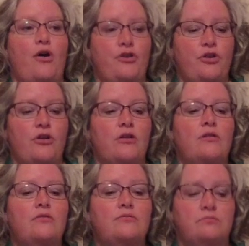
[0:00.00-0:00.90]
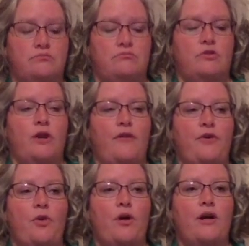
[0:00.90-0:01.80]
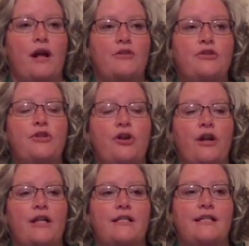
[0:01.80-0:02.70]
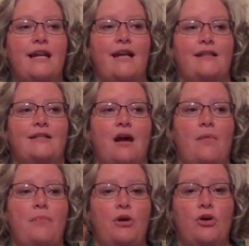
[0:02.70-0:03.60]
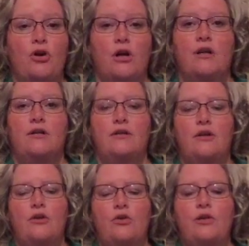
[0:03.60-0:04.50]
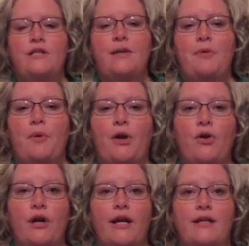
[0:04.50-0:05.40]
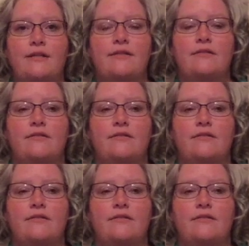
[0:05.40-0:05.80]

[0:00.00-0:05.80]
your graphic organizer, you're going to see at the top a hook. Who can tell me what a hook is?